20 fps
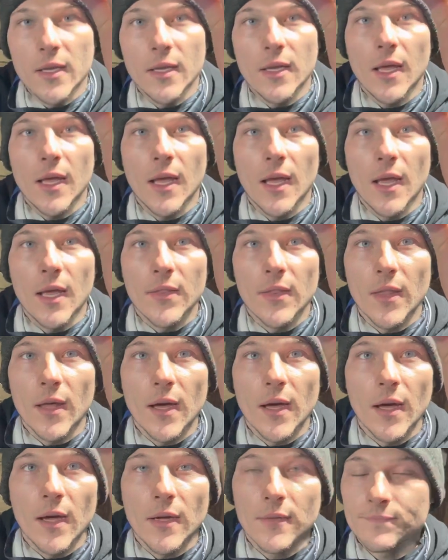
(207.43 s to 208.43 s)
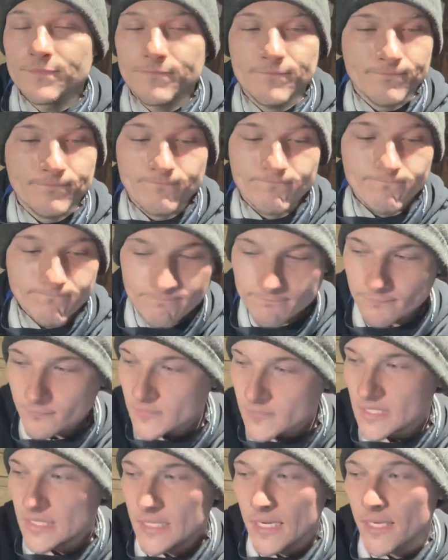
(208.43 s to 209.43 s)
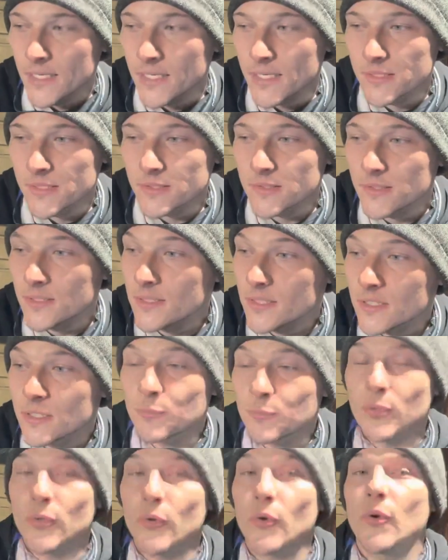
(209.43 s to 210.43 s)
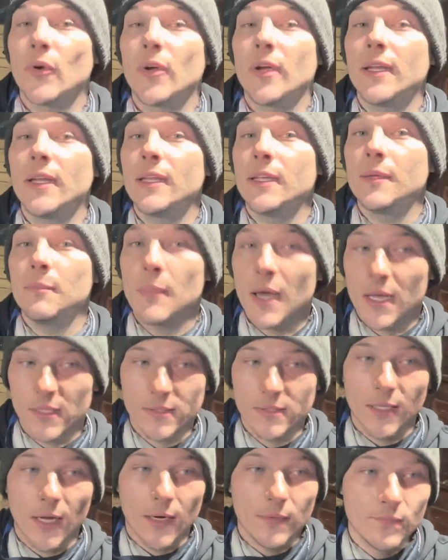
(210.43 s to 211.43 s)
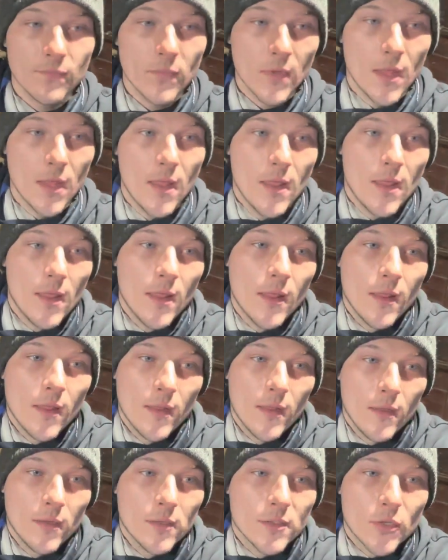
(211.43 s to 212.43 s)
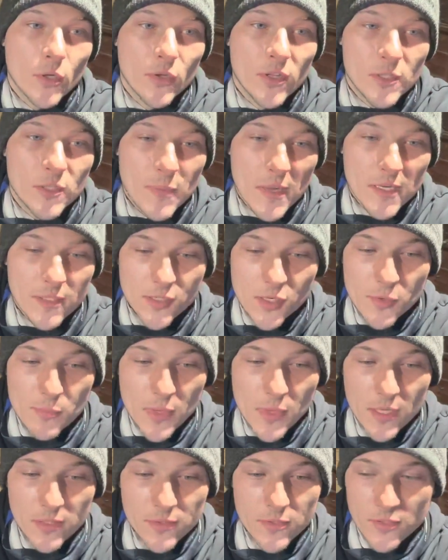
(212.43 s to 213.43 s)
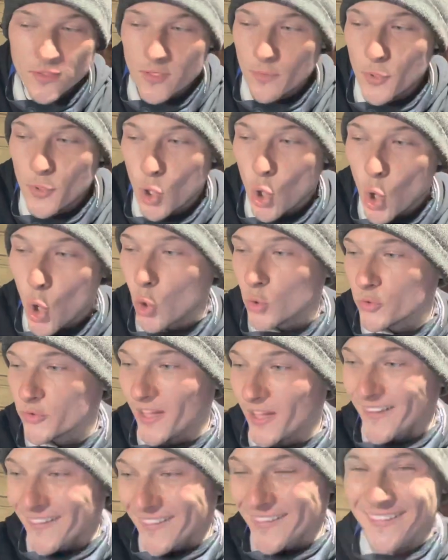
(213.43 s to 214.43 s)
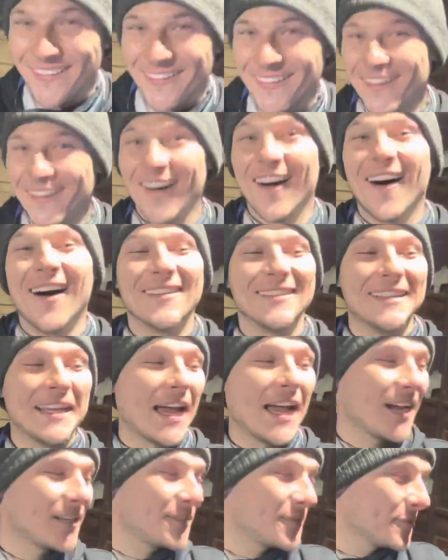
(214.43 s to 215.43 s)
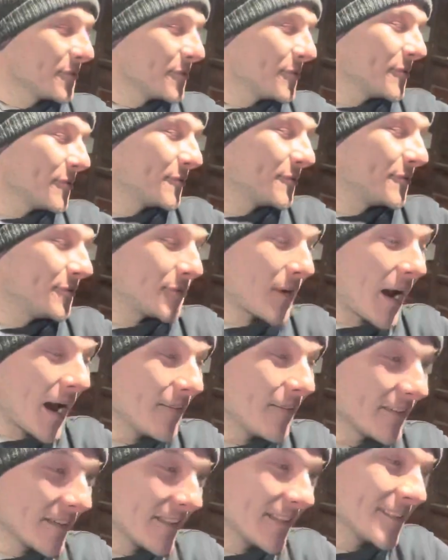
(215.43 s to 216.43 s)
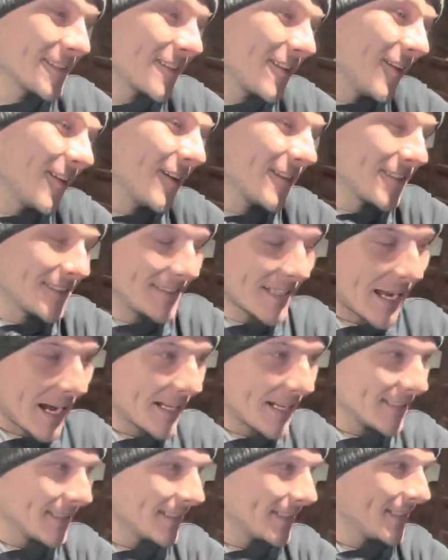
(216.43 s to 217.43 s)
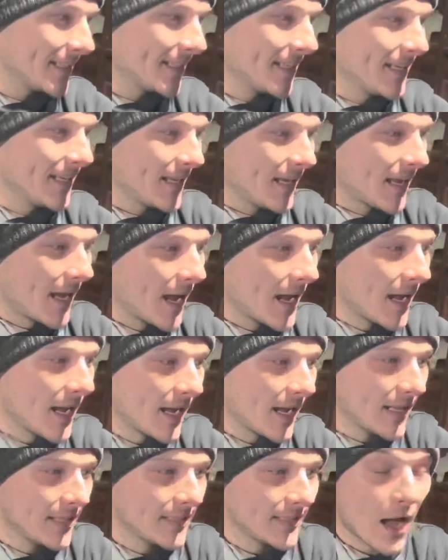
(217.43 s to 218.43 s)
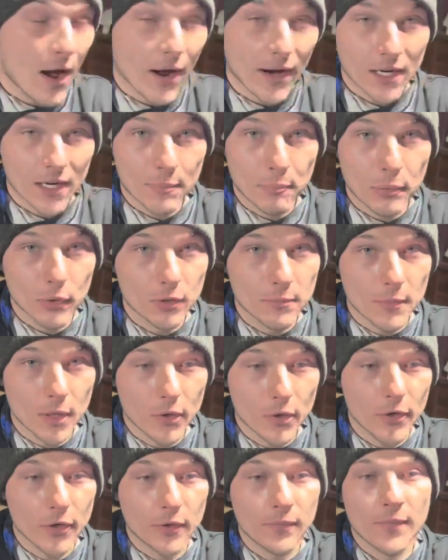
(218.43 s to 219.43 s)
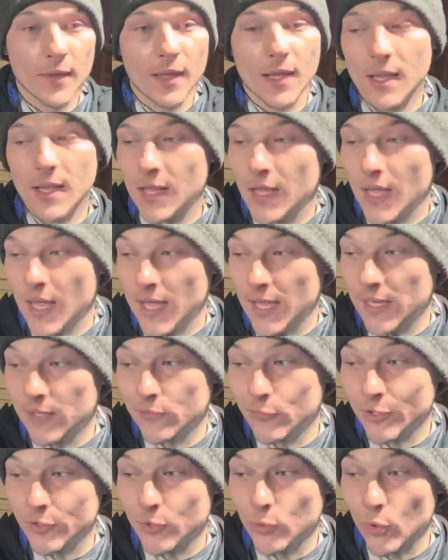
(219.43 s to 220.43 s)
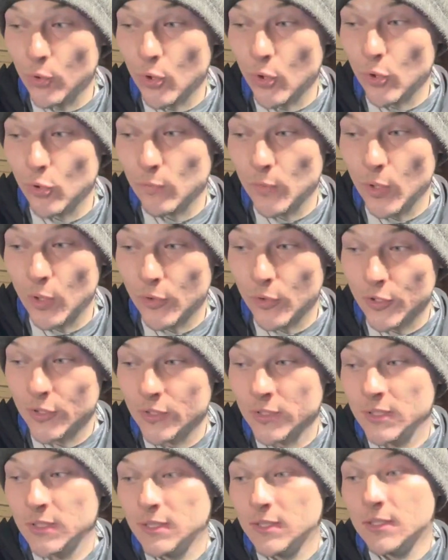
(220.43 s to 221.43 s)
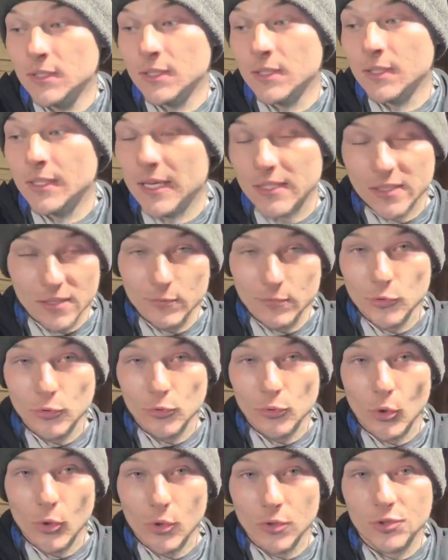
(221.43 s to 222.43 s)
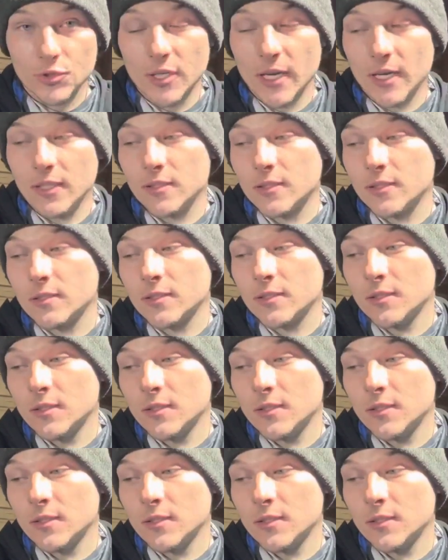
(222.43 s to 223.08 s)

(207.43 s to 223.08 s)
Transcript: and yeah, so this thing's pretty messed up. So this basically means there's gonna be a halt on the actual driving of this car, sadly, and now I gotta pull a motor and redo a whole motor, get some new oil jets,